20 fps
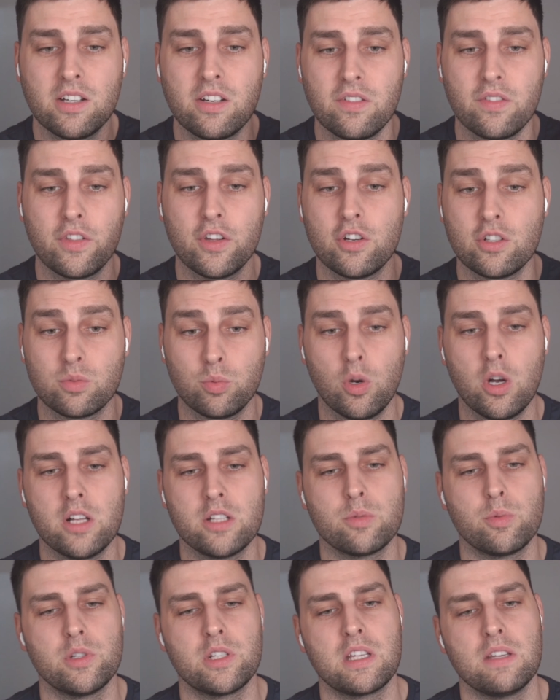of those
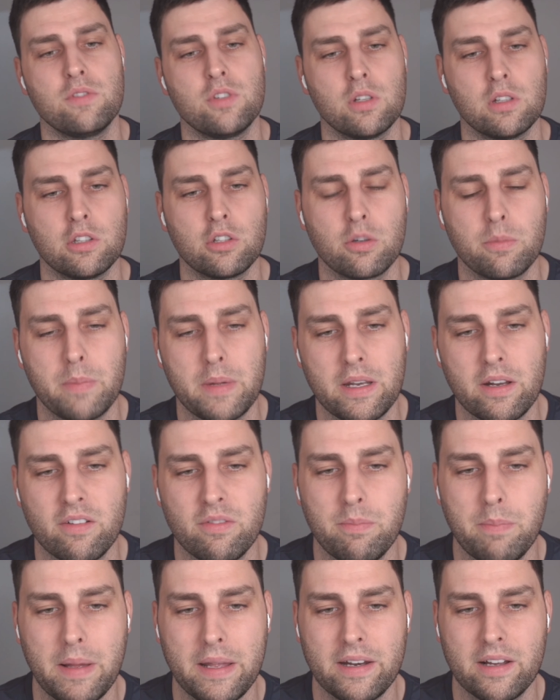words, which gives you a little bit
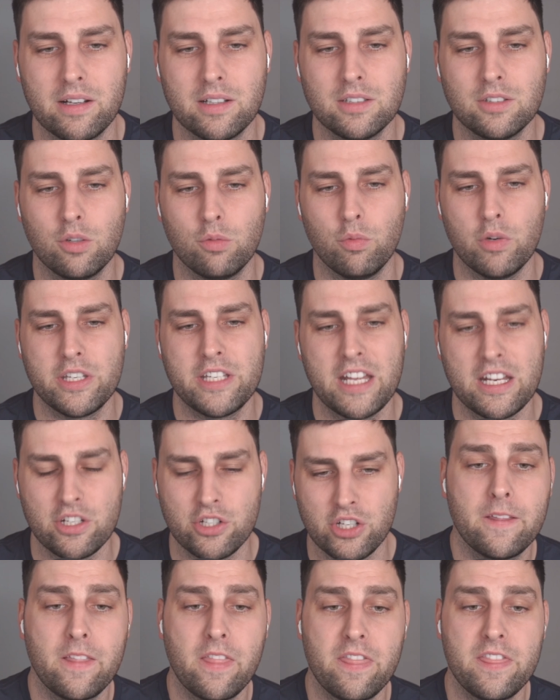of better
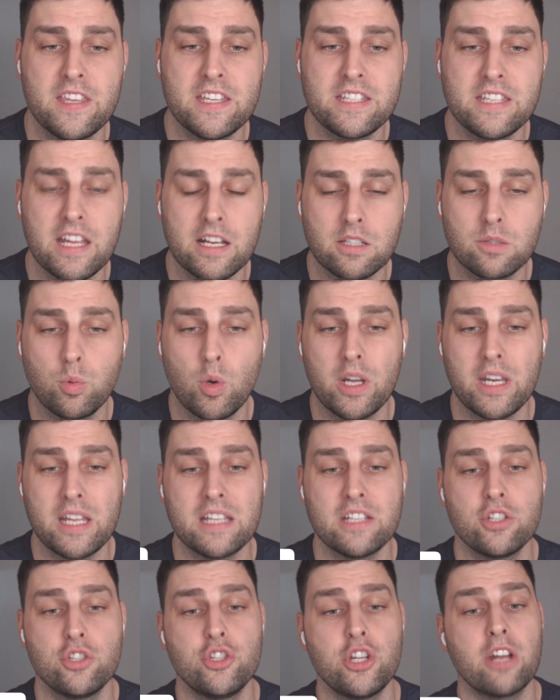retention. This next one
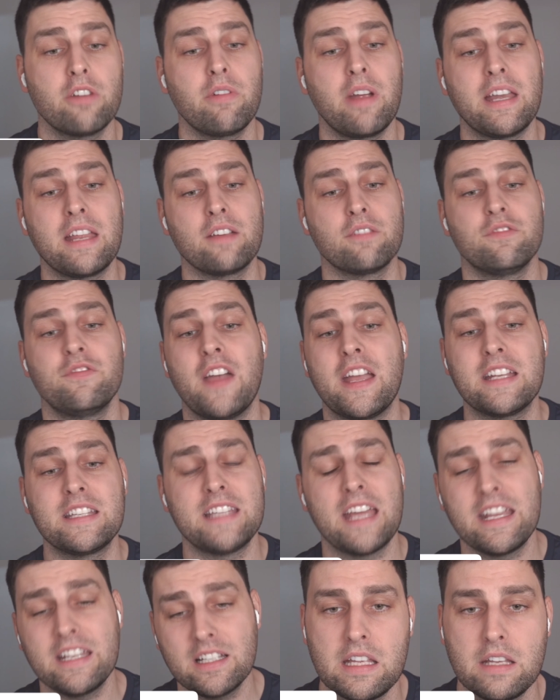is generating fake
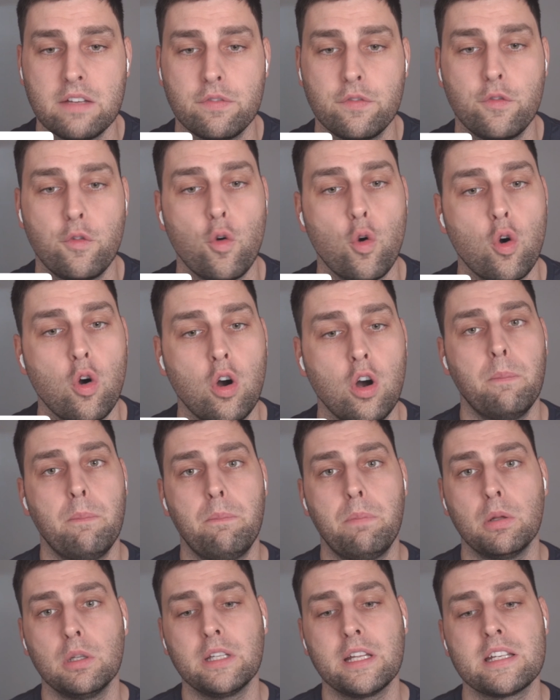data for
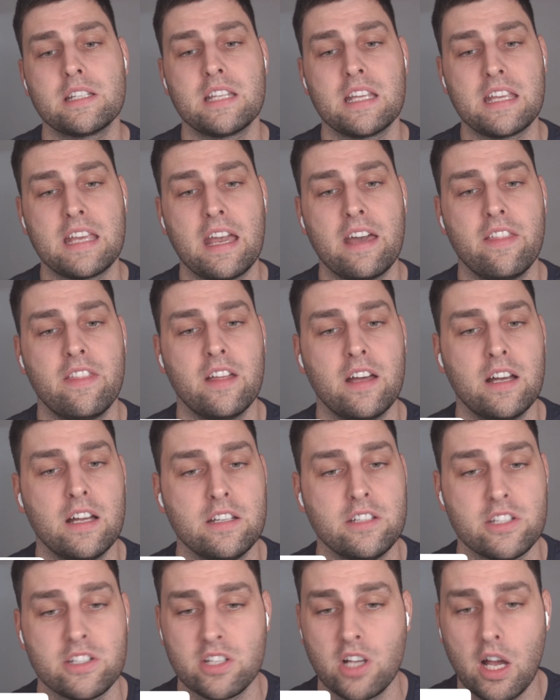pulling together
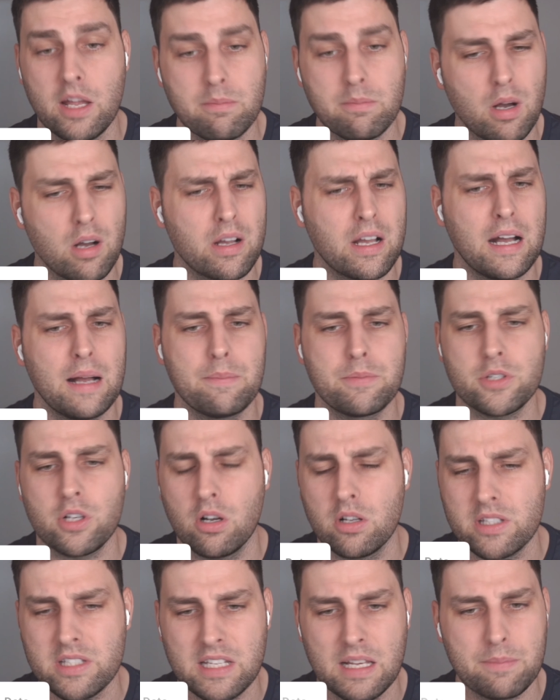design mock-ups,
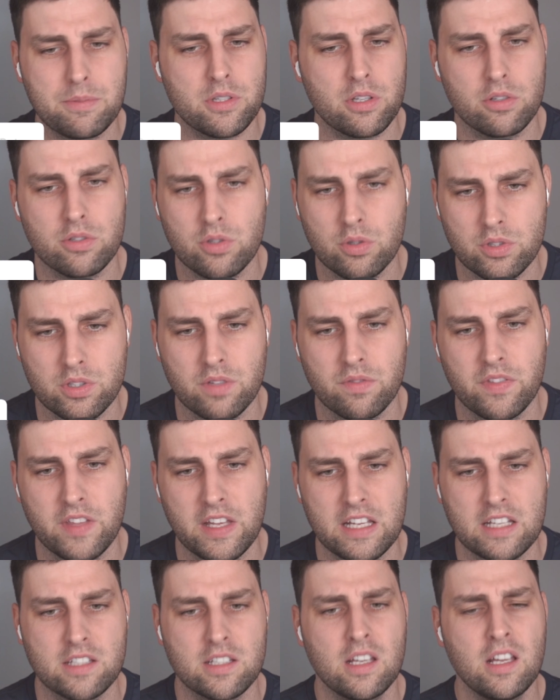concepts, those sorts of
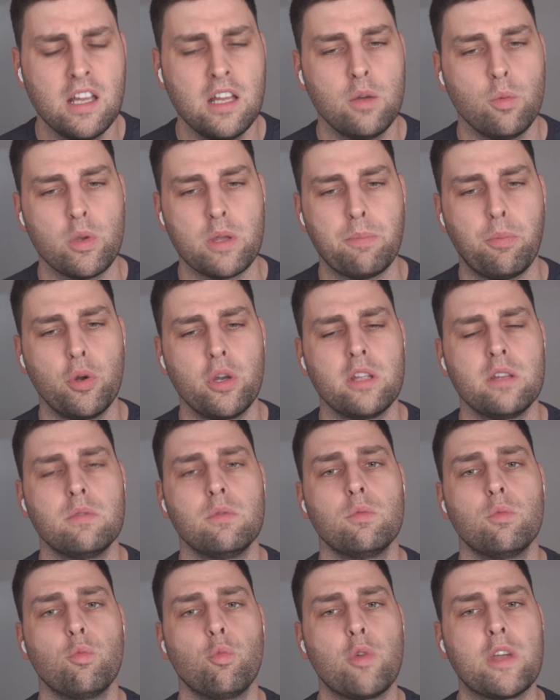things. You put in
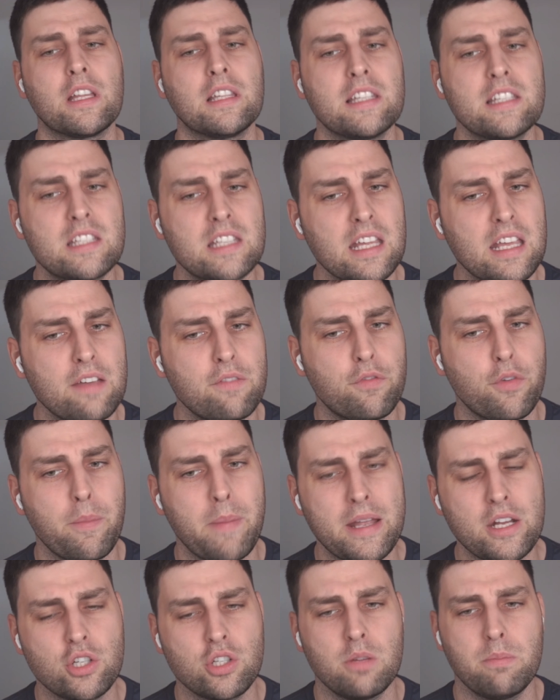realistic
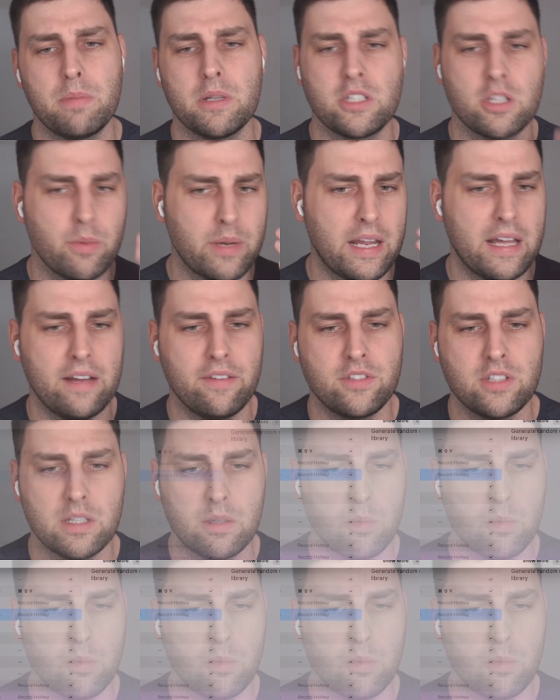information, but don't want to have to